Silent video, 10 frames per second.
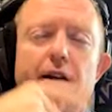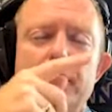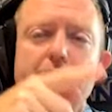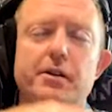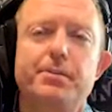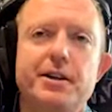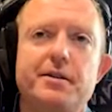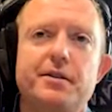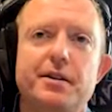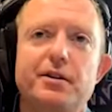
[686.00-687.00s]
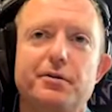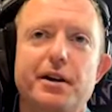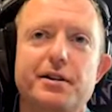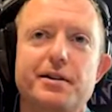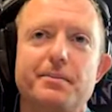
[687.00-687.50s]
The psychological piece is
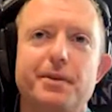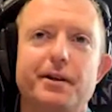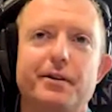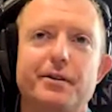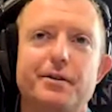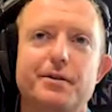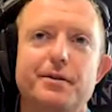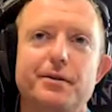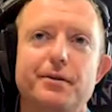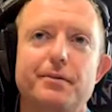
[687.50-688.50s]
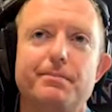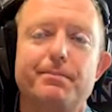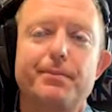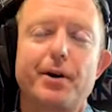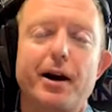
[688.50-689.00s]
interesting because
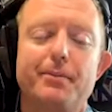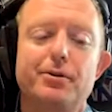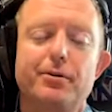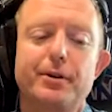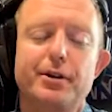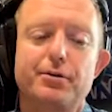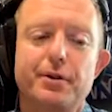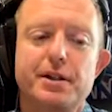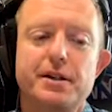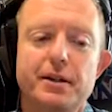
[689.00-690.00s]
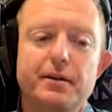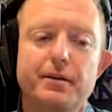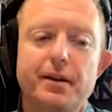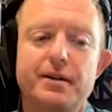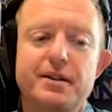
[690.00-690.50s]
you're perhaps only
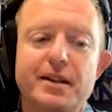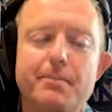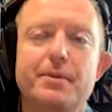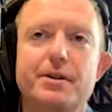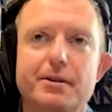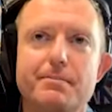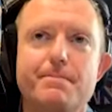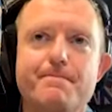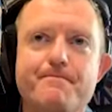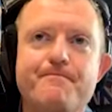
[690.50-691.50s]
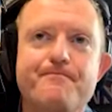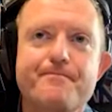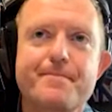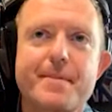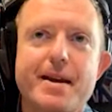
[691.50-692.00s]
treating the symptom
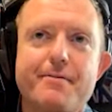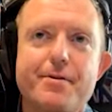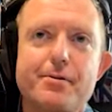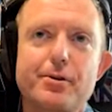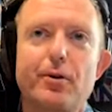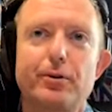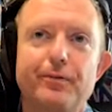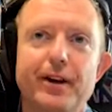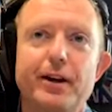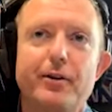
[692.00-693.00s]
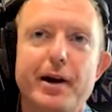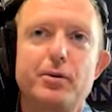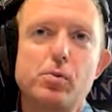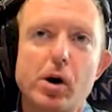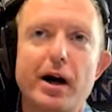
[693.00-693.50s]
if you don't
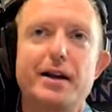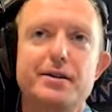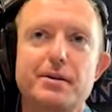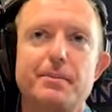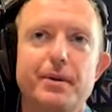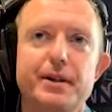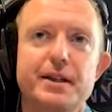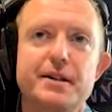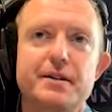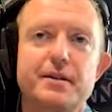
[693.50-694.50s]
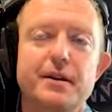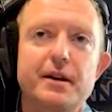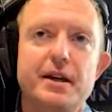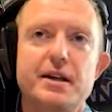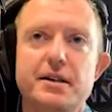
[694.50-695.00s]
figure out why somebody is